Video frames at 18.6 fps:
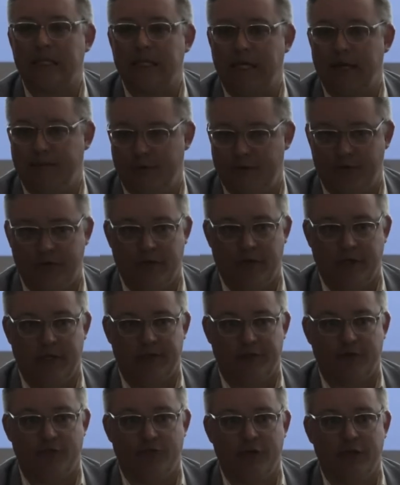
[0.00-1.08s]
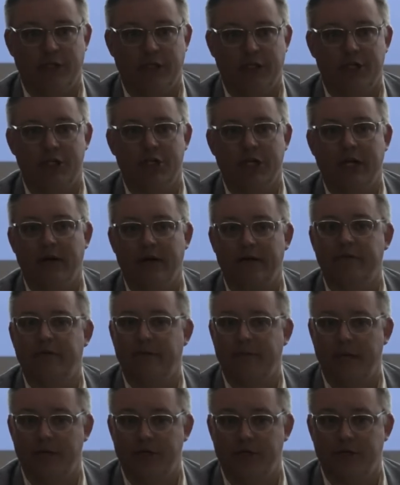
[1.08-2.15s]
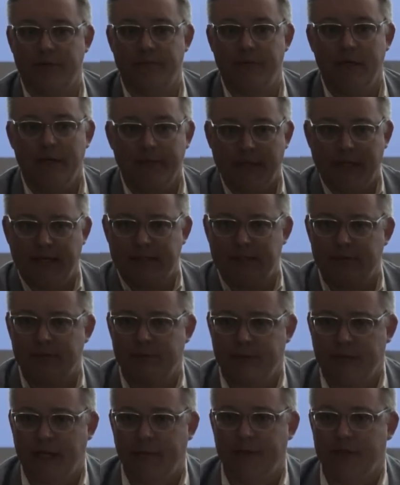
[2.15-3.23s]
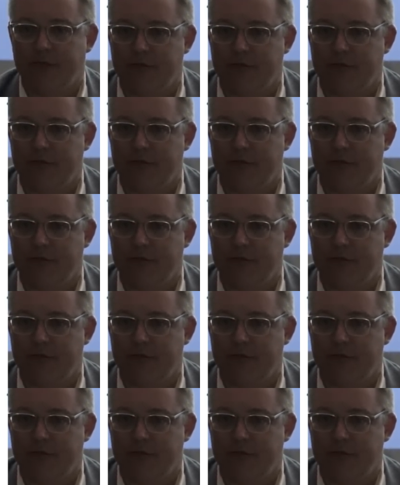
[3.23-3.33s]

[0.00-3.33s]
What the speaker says: the opportunity to really share information because it was becoming